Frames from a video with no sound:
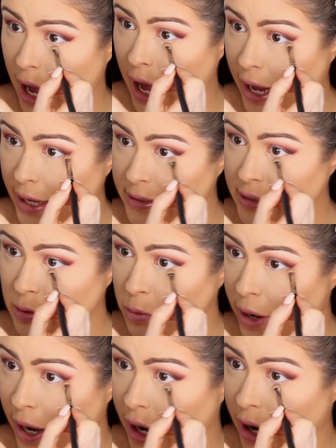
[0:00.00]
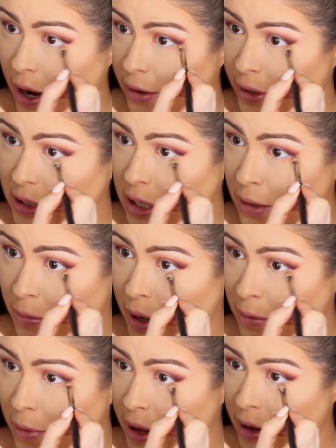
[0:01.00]
I swear, every time
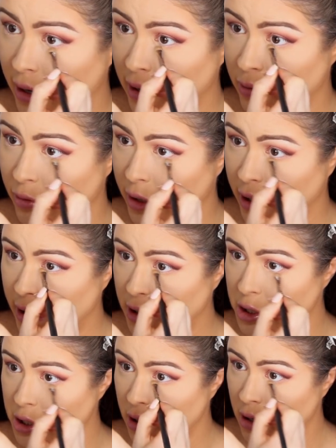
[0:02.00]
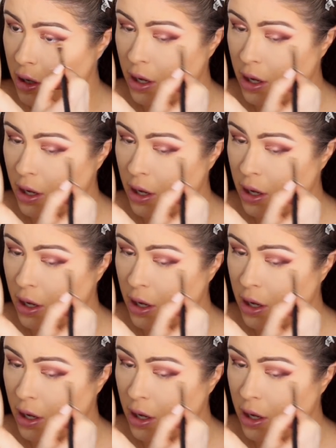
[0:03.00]
I'm editing footage